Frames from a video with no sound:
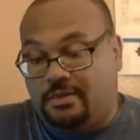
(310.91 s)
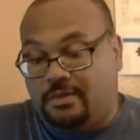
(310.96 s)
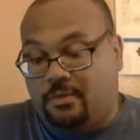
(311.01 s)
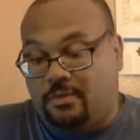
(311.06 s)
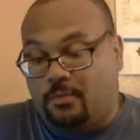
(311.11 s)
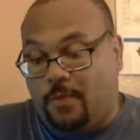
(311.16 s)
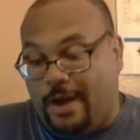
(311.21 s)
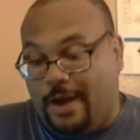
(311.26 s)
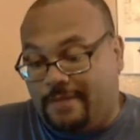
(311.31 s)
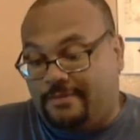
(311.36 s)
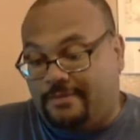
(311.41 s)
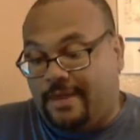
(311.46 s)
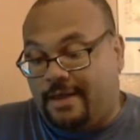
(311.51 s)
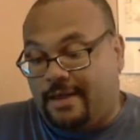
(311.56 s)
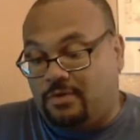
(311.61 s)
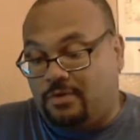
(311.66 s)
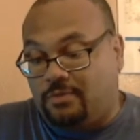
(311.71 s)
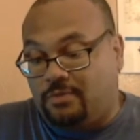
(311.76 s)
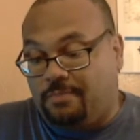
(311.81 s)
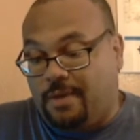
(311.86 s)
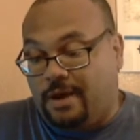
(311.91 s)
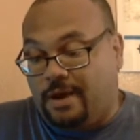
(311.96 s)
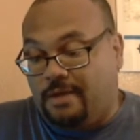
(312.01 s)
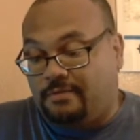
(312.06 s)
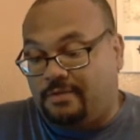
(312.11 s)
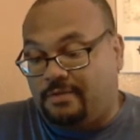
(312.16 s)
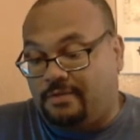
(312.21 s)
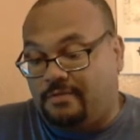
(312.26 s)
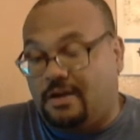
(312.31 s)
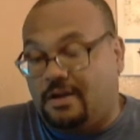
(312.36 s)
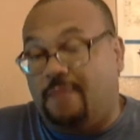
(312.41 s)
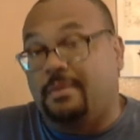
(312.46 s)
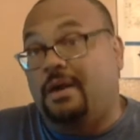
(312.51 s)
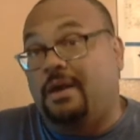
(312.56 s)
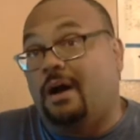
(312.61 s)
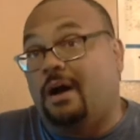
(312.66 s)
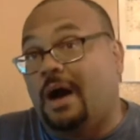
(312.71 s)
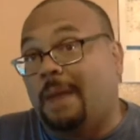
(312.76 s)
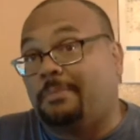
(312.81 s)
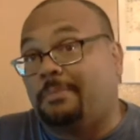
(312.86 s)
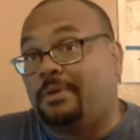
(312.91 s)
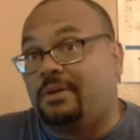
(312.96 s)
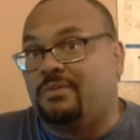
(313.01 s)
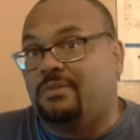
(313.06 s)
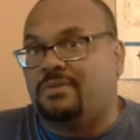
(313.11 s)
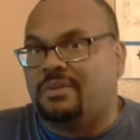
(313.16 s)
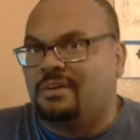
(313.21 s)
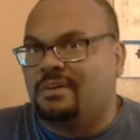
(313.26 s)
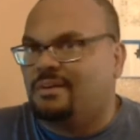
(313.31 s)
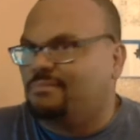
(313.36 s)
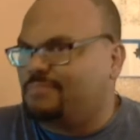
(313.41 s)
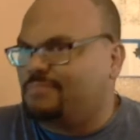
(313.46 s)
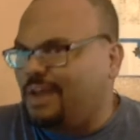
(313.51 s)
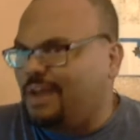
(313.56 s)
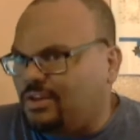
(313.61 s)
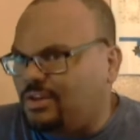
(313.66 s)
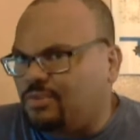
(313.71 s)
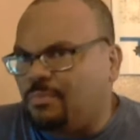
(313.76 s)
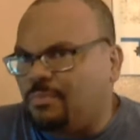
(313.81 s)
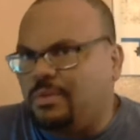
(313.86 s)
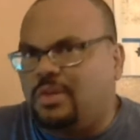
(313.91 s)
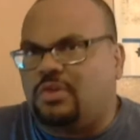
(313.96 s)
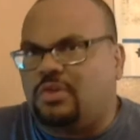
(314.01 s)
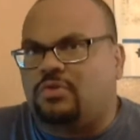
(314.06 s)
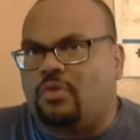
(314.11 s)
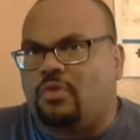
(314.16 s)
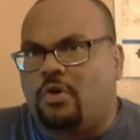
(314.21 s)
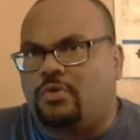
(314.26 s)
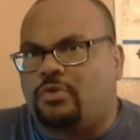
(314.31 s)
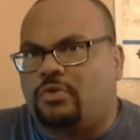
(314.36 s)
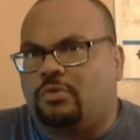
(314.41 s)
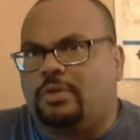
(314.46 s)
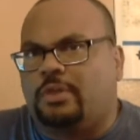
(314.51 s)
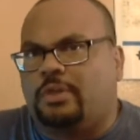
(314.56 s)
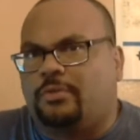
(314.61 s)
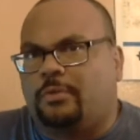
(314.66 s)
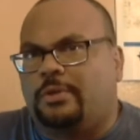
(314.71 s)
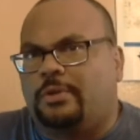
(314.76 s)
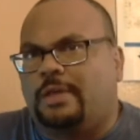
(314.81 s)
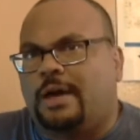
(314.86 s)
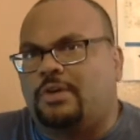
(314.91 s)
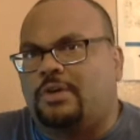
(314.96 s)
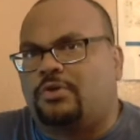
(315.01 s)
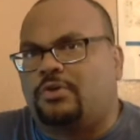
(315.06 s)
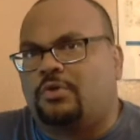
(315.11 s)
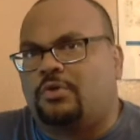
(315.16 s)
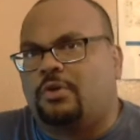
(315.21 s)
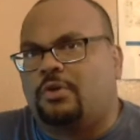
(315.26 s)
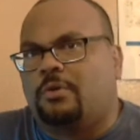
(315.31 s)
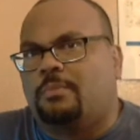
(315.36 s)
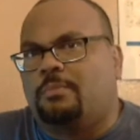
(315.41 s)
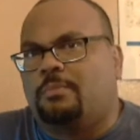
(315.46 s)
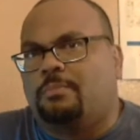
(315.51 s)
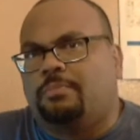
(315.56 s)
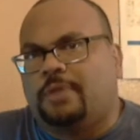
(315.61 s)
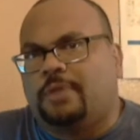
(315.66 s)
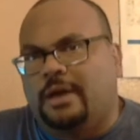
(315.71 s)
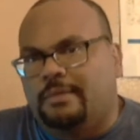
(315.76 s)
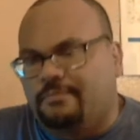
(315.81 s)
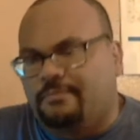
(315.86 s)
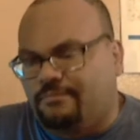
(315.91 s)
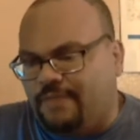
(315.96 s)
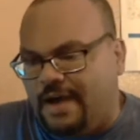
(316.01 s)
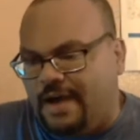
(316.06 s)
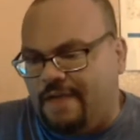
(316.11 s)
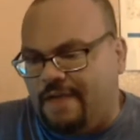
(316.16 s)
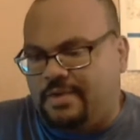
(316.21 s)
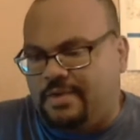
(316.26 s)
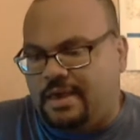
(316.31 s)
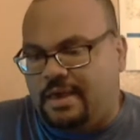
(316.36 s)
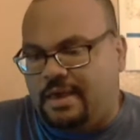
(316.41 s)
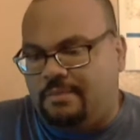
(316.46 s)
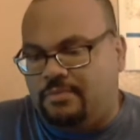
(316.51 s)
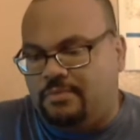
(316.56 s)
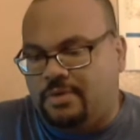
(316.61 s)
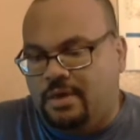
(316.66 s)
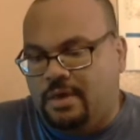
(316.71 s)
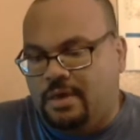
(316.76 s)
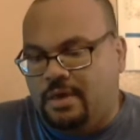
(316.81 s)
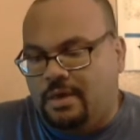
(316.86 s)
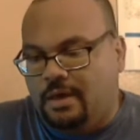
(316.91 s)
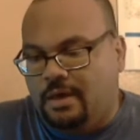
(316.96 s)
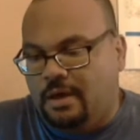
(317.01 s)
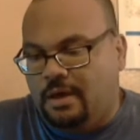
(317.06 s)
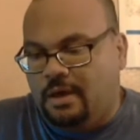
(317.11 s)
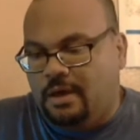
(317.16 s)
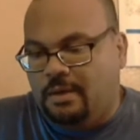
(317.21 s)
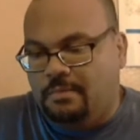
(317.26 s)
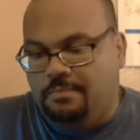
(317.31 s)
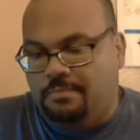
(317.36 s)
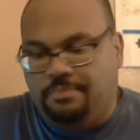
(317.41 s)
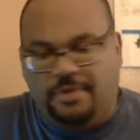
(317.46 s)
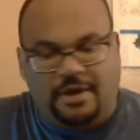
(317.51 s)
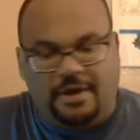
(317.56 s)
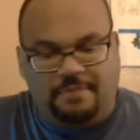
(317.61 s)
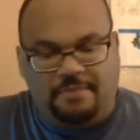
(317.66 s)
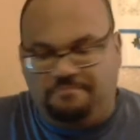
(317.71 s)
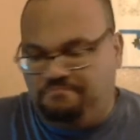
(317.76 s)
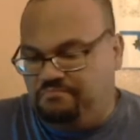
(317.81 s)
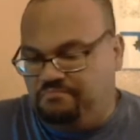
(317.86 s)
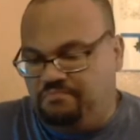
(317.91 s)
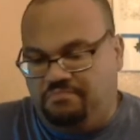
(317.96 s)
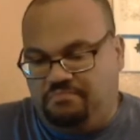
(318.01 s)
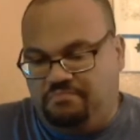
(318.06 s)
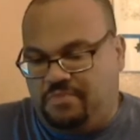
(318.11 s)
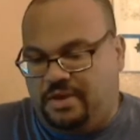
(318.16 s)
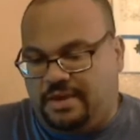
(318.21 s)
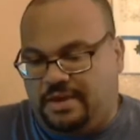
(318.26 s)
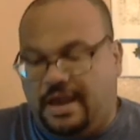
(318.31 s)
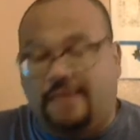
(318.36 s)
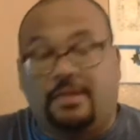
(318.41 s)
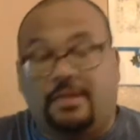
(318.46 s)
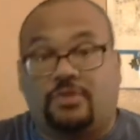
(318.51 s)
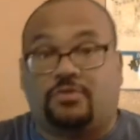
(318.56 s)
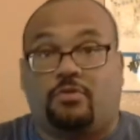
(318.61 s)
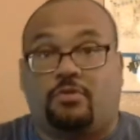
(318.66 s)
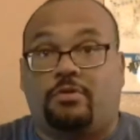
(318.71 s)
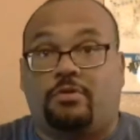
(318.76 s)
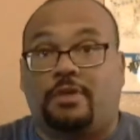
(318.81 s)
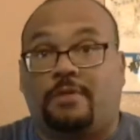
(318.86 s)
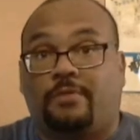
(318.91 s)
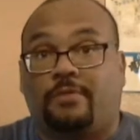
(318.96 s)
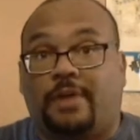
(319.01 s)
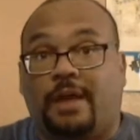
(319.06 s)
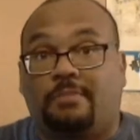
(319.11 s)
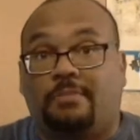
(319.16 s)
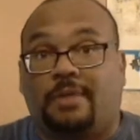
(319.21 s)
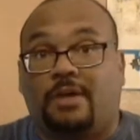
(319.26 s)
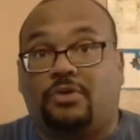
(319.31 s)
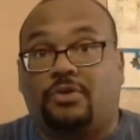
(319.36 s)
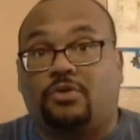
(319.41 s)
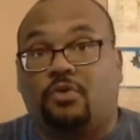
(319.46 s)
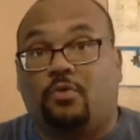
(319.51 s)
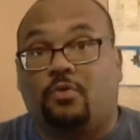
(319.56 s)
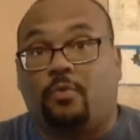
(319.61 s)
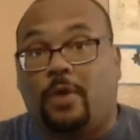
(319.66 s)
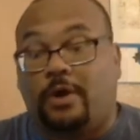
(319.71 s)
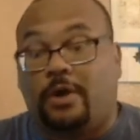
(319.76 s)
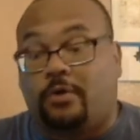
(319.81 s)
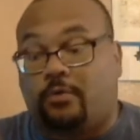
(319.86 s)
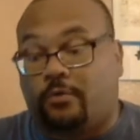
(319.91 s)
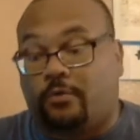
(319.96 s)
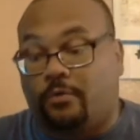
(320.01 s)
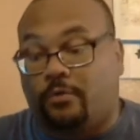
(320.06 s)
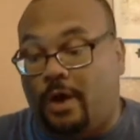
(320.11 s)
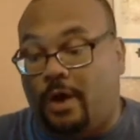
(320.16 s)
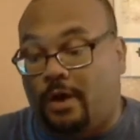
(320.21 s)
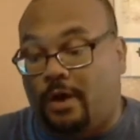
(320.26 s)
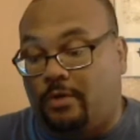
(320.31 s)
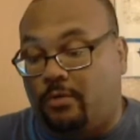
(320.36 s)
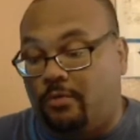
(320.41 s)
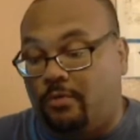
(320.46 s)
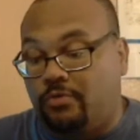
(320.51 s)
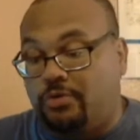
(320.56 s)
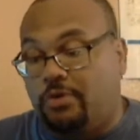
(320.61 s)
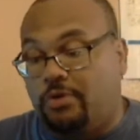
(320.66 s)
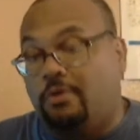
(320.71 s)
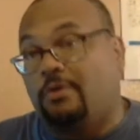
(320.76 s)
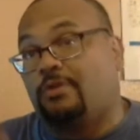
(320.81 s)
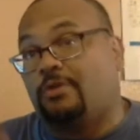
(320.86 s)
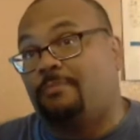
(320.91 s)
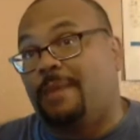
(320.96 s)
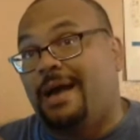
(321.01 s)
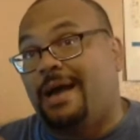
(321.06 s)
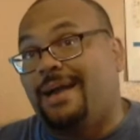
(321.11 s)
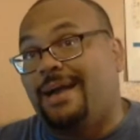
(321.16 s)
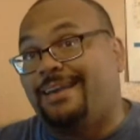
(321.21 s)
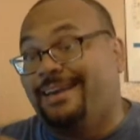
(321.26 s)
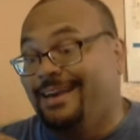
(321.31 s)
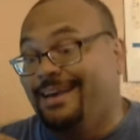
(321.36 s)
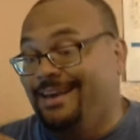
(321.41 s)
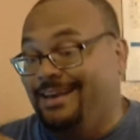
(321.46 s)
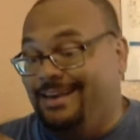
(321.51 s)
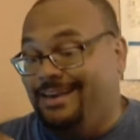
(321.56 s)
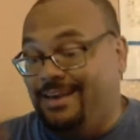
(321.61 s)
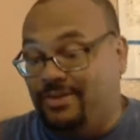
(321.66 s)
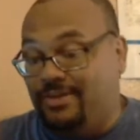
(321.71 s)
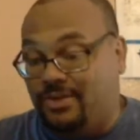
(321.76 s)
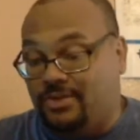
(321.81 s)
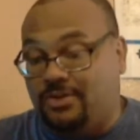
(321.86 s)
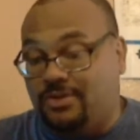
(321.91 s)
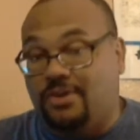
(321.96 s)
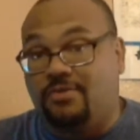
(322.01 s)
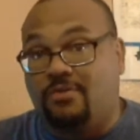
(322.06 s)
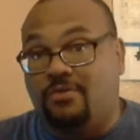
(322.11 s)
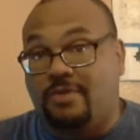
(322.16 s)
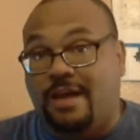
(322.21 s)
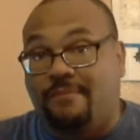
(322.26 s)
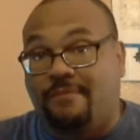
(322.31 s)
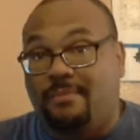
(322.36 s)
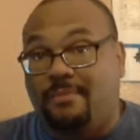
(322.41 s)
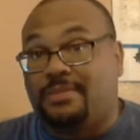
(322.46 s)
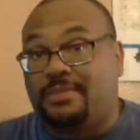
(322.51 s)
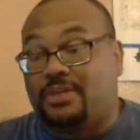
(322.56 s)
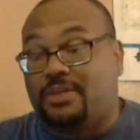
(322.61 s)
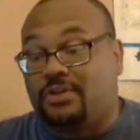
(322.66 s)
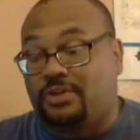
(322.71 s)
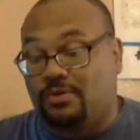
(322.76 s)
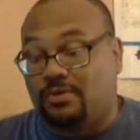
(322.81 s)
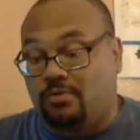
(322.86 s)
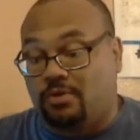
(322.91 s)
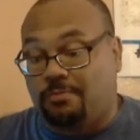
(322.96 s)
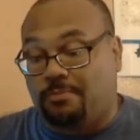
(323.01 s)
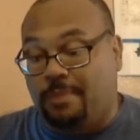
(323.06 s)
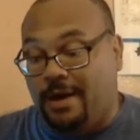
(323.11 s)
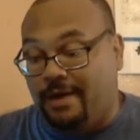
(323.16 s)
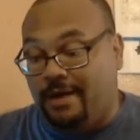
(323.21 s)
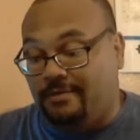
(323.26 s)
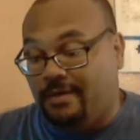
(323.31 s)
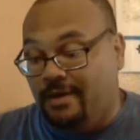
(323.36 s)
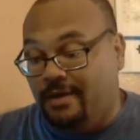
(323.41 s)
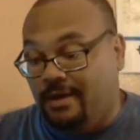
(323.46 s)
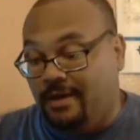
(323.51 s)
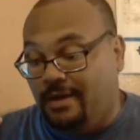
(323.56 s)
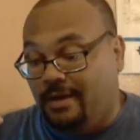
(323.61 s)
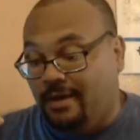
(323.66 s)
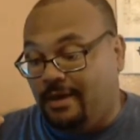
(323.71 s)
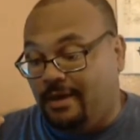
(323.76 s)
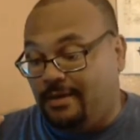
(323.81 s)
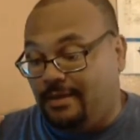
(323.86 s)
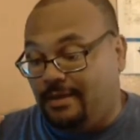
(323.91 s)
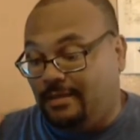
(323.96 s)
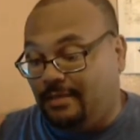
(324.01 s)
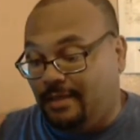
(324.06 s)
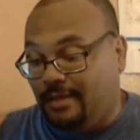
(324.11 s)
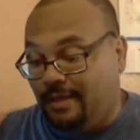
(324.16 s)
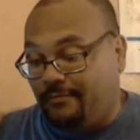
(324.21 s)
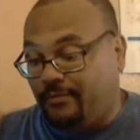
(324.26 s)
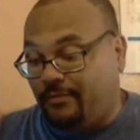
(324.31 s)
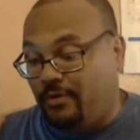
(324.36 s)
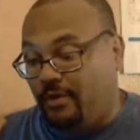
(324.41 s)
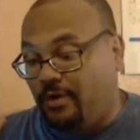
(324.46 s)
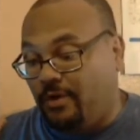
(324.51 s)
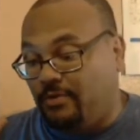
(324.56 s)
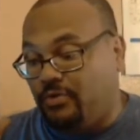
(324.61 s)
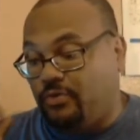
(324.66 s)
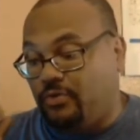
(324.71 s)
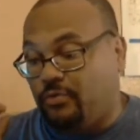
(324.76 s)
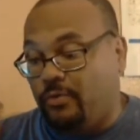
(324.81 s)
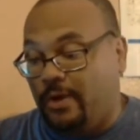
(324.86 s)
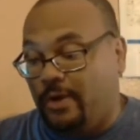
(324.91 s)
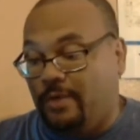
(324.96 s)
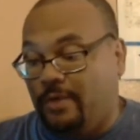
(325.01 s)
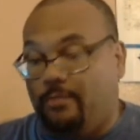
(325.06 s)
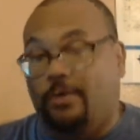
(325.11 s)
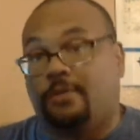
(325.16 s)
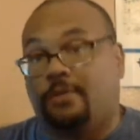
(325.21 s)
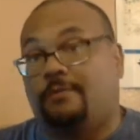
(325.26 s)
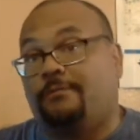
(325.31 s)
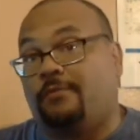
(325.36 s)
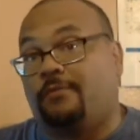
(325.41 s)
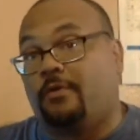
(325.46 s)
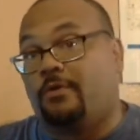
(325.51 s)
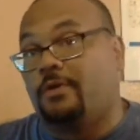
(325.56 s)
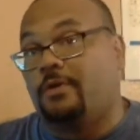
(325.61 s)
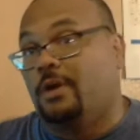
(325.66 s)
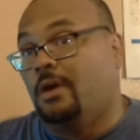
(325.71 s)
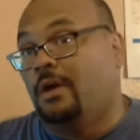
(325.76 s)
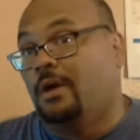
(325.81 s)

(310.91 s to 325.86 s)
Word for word: the right tackle spot, uh, Tommy Hopkins. Not as many starts, only three last year, played in five games. Uh, but a guy that started every game last year, Ryan uh, Crozier, is back. He's a senior. You have him at the center spot. And at left guard, Trey Rutherford